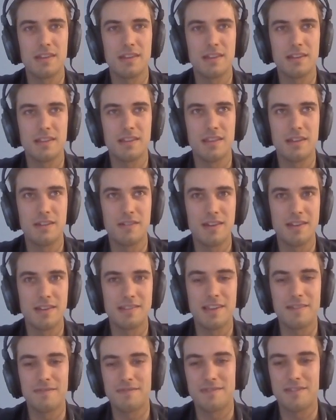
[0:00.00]
There
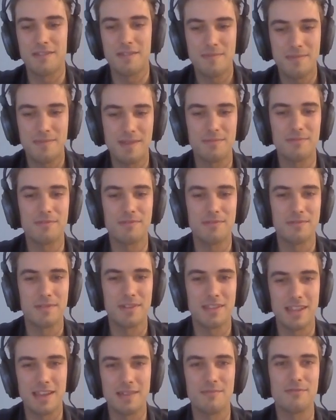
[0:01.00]
are people who are
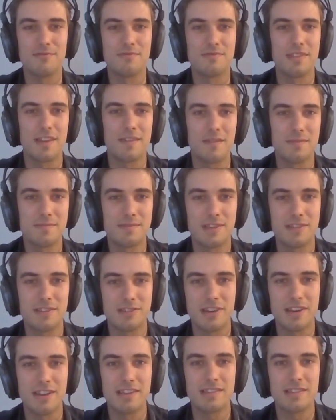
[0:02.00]
labeled DevOps
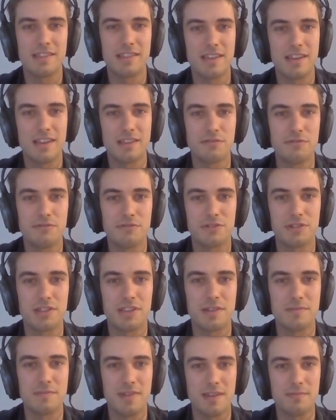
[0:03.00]
engineers, and they're
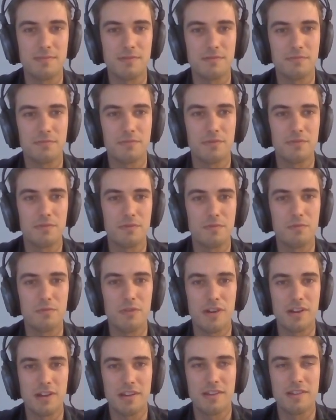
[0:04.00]
usually people who
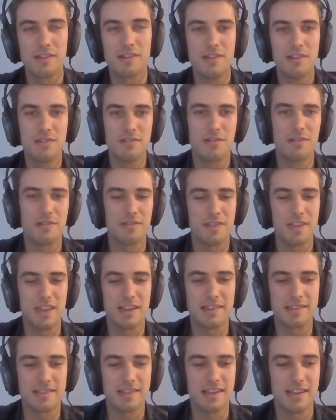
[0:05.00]
work on
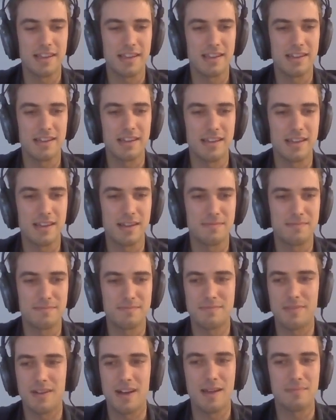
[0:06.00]
things like
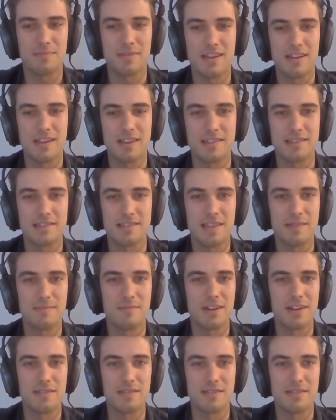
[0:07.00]
pipelines. They
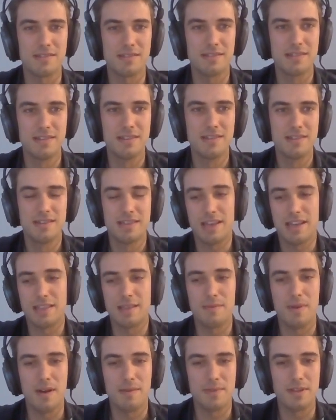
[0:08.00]

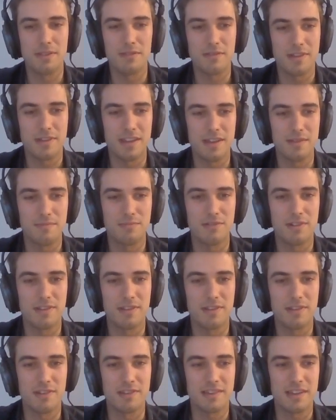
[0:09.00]
might be looking at
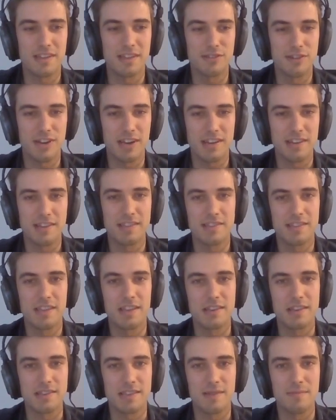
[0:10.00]
putting together Jenkins
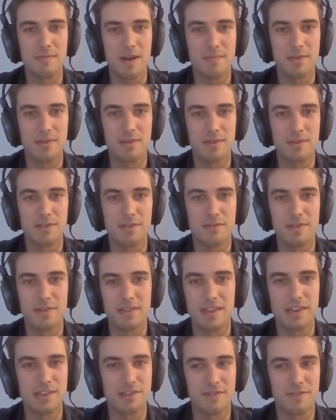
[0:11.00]
things. They might be doing
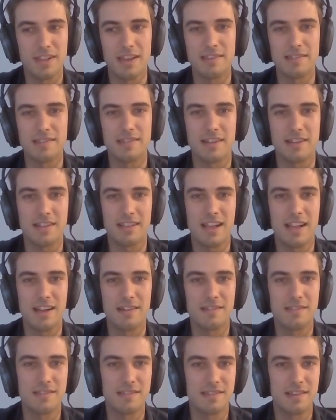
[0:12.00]
things related to the
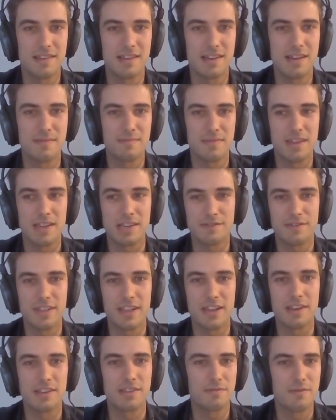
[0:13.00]
cloud, things
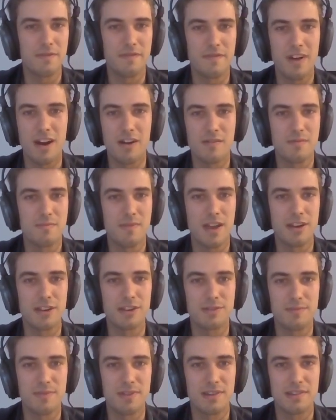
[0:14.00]
related to environment
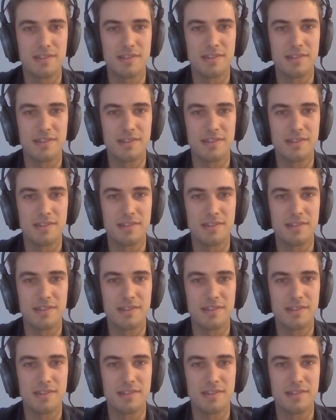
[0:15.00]
management,